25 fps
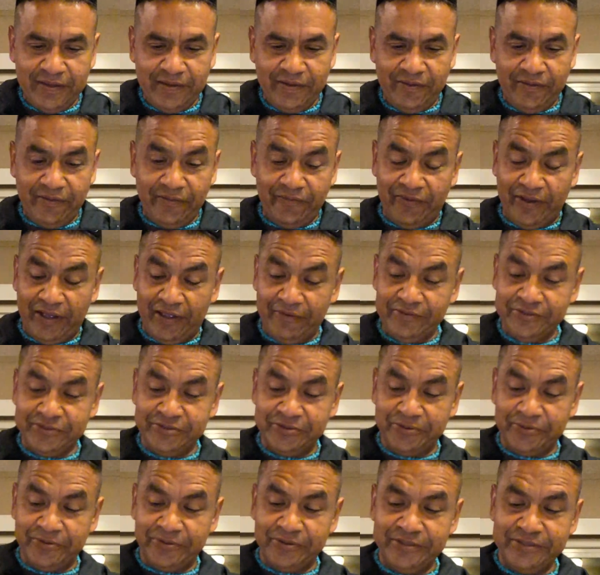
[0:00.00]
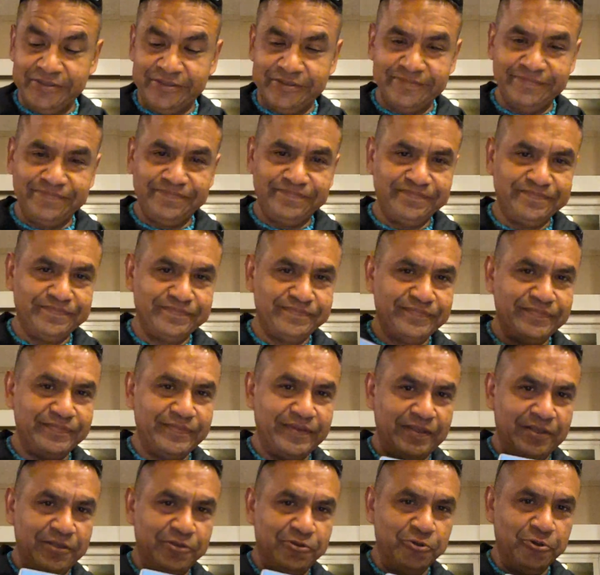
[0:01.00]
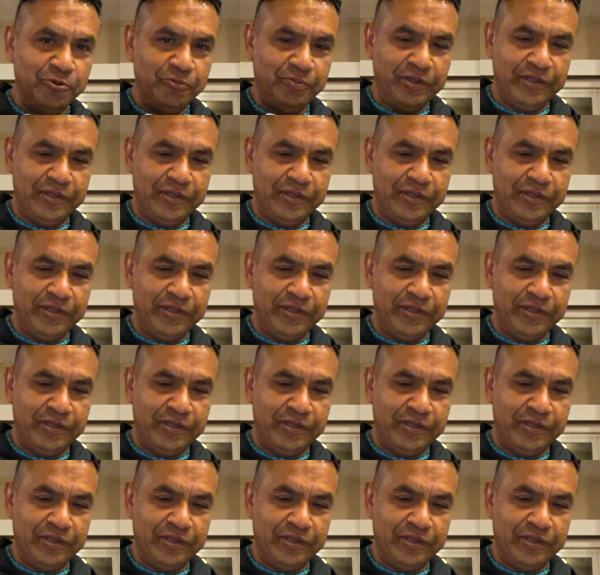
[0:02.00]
5 of Swords, and the 2 of